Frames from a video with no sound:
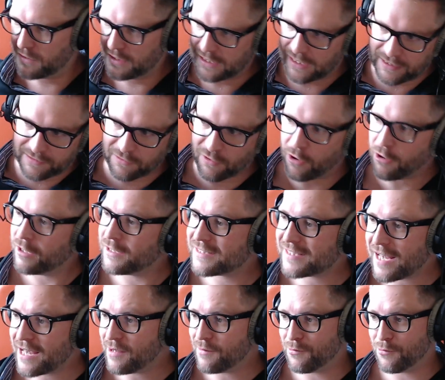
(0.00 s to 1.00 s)
let's call it
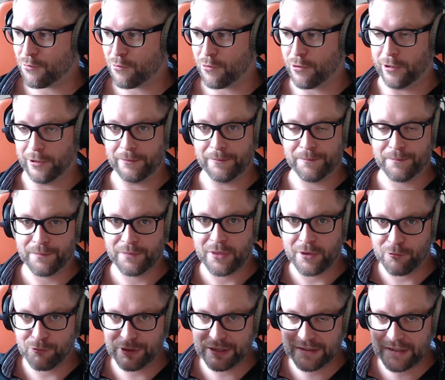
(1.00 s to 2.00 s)
cyberwar.
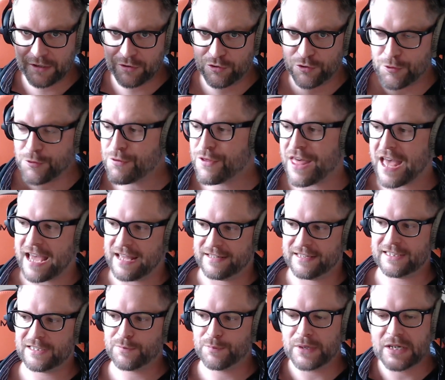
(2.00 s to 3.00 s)
The reason you do that
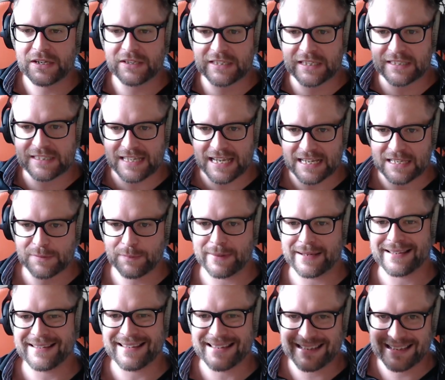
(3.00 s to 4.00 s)
is because it's
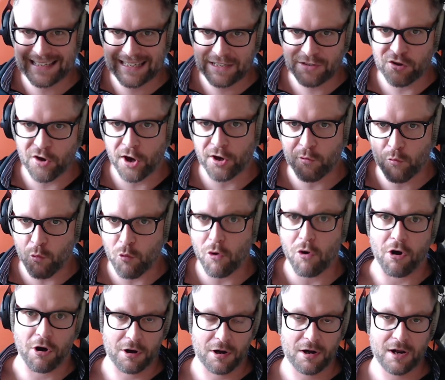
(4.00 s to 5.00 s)
explicitly not
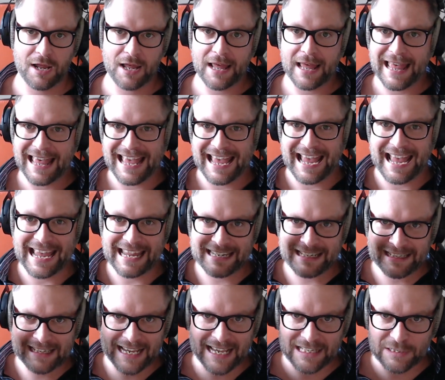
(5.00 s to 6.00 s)
war. And
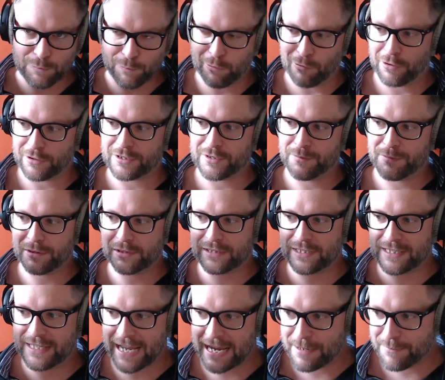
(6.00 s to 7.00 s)
it has plausible
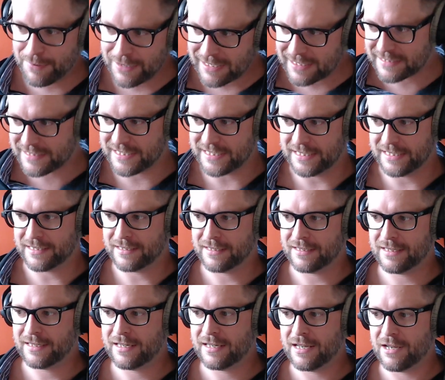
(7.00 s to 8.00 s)
deniability,
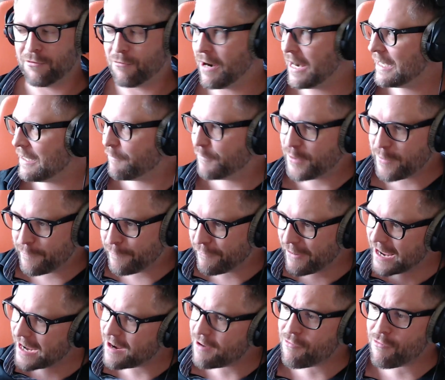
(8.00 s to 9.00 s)
right? If you
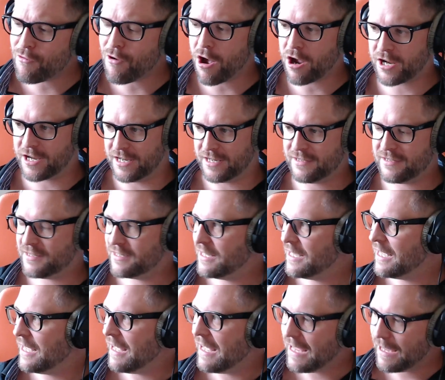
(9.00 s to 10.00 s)
fire a rocket,
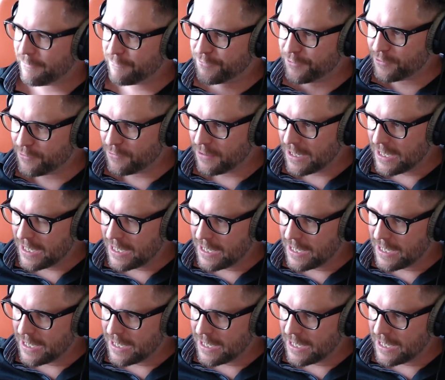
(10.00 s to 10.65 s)
if you